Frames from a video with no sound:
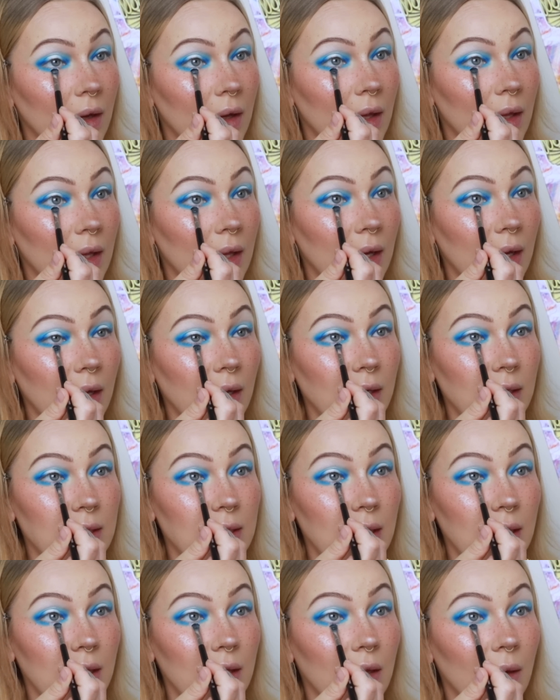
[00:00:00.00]
And then
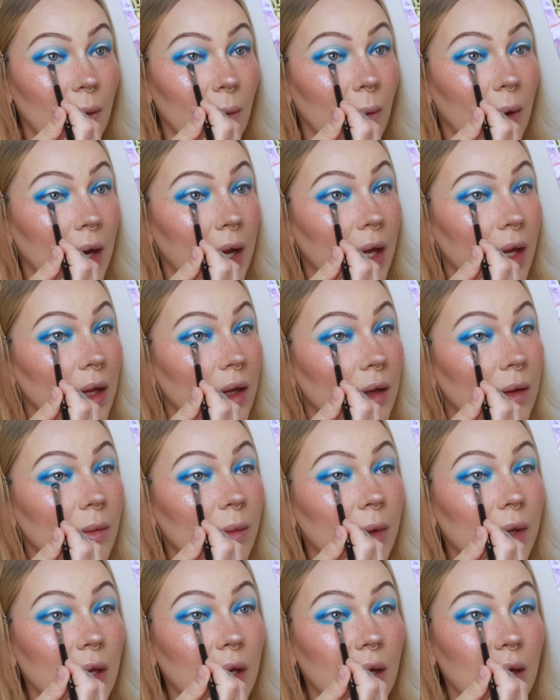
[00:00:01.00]
taking the white
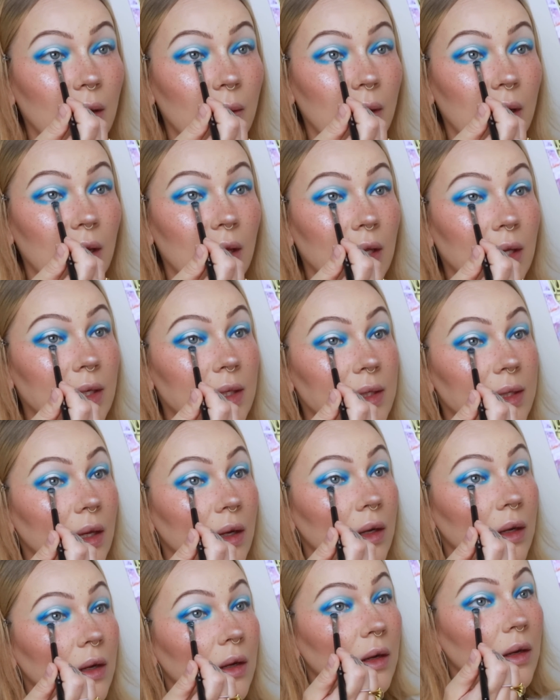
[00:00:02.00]
and putting it right in the
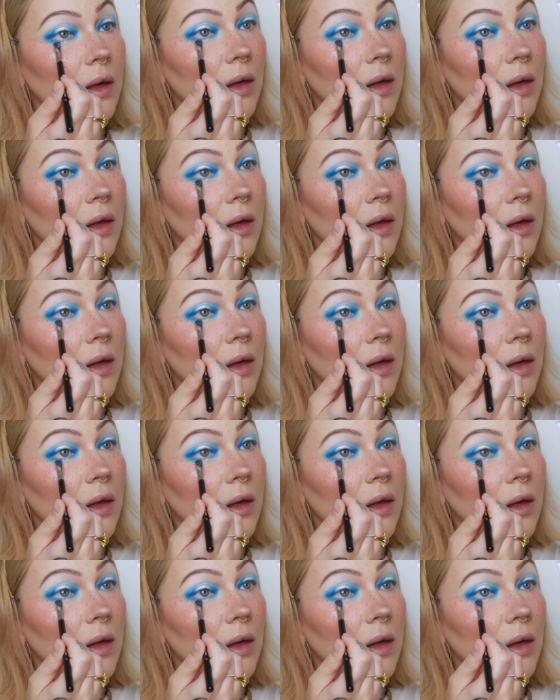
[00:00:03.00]
center.